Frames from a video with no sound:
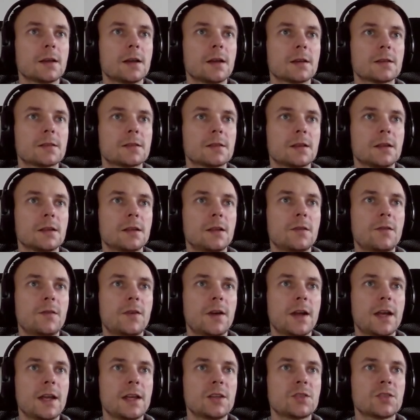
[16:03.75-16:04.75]

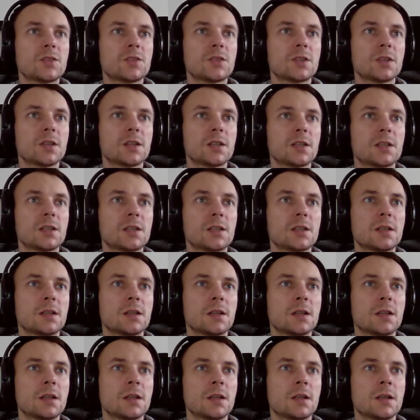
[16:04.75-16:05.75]
Acceleration.
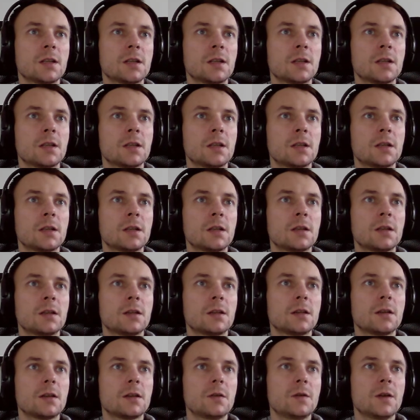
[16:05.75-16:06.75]

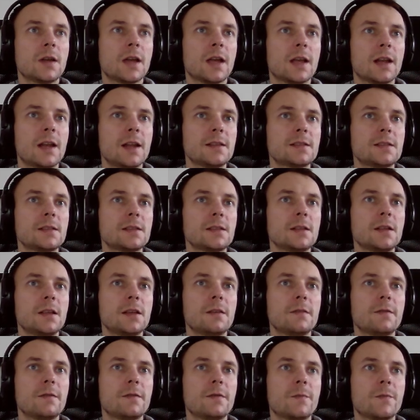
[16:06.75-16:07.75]
Okay, let's
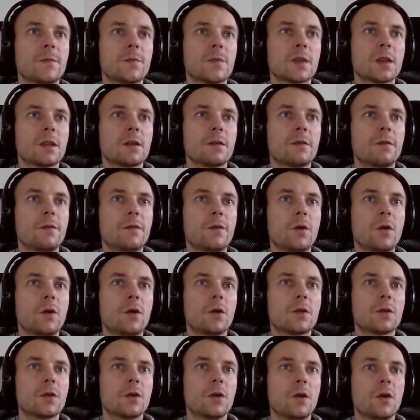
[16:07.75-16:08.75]
leave
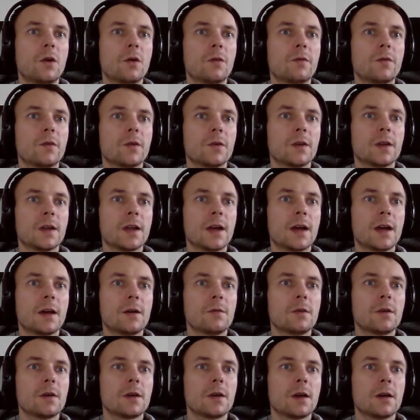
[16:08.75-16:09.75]
4 core for
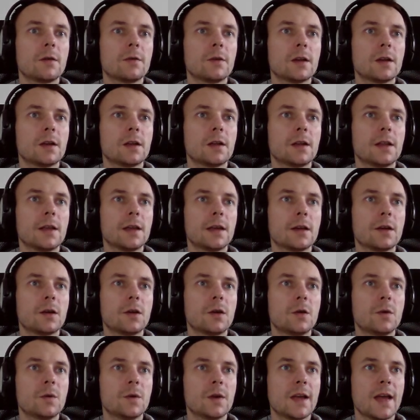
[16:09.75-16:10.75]
now. I will click
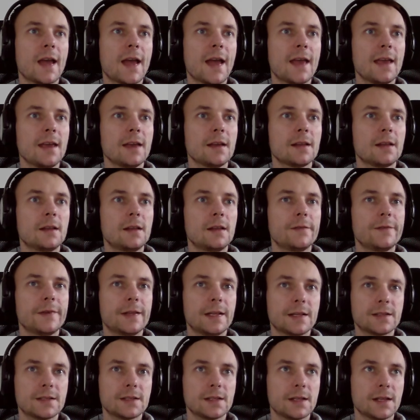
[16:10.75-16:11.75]
OK, leave
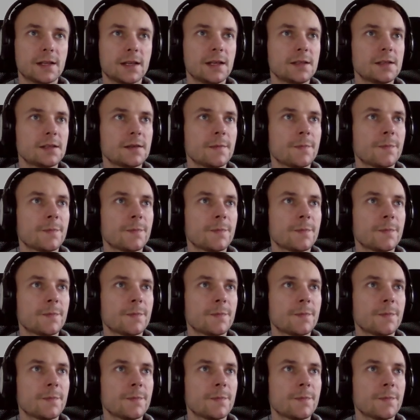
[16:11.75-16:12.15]
it as it is.